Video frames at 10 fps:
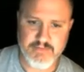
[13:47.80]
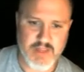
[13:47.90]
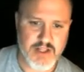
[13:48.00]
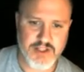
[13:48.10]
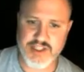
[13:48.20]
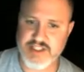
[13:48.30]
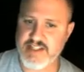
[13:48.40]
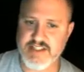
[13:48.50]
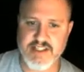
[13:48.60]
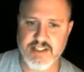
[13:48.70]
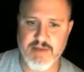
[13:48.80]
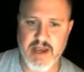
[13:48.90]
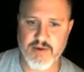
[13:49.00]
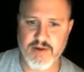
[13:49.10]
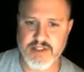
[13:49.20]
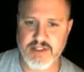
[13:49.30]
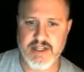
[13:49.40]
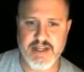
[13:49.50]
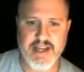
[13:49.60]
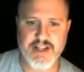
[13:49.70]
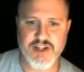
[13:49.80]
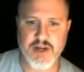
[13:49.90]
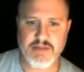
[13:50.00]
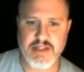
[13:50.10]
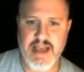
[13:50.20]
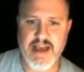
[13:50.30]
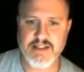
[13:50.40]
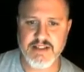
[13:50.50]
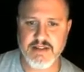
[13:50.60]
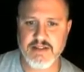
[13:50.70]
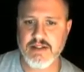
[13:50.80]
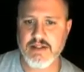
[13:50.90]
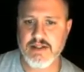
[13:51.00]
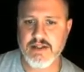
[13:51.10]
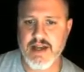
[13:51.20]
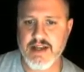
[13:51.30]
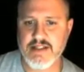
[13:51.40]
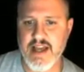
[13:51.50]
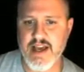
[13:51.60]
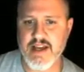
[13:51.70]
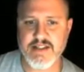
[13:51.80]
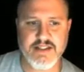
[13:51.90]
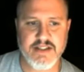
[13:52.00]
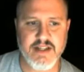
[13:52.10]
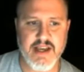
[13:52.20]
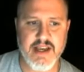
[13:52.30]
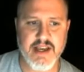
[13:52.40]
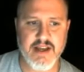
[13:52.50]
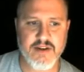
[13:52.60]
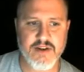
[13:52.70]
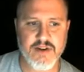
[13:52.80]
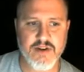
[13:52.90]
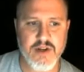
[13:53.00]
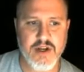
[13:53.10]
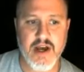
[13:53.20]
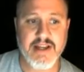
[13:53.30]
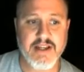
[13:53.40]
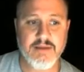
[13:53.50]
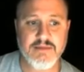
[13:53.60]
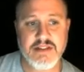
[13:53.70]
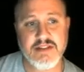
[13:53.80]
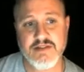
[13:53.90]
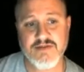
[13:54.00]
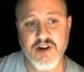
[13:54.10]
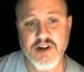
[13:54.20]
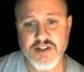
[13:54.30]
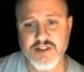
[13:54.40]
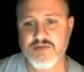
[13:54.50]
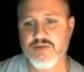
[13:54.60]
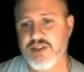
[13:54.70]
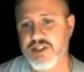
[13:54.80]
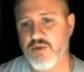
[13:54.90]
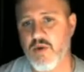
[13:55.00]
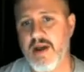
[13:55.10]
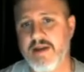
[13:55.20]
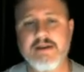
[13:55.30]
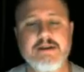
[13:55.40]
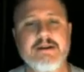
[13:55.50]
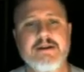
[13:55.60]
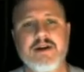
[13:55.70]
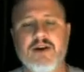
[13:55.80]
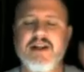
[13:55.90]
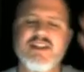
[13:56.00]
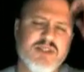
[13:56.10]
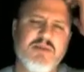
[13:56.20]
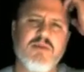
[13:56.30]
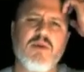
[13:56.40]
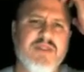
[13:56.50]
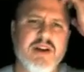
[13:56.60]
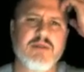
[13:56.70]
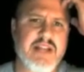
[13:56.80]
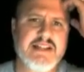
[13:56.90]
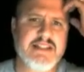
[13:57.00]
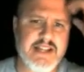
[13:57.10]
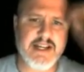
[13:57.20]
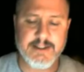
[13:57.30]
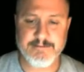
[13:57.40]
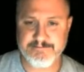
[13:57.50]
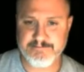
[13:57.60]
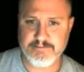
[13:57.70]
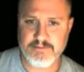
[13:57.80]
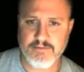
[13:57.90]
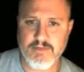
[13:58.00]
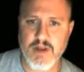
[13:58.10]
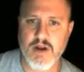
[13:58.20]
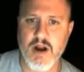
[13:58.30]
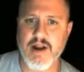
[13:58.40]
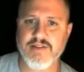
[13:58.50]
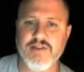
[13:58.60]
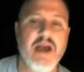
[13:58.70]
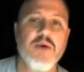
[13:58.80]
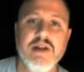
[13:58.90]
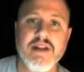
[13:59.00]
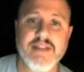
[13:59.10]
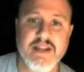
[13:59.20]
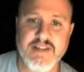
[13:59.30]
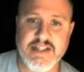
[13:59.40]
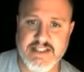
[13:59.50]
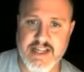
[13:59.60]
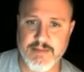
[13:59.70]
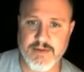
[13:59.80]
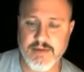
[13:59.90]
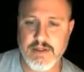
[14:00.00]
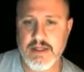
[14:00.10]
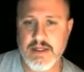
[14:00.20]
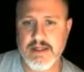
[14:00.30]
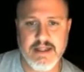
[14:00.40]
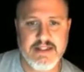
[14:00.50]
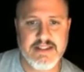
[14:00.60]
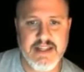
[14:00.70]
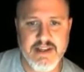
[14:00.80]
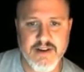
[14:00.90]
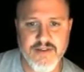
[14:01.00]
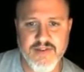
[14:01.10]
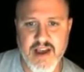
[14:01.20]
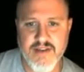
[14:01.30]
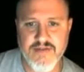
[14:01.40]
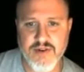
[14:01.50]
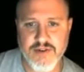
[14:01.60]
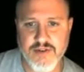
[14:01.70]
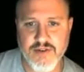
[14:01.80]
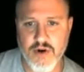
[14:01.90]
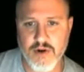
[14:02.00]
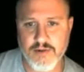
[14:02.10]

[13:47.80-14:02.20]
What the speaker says: Just as this is backwards, age comes last, that's x, and height comes first, which is y. All right, just remember whatever comes last is x. All right, so now we're going to think of an example. Let's say that you're 5 foot tall.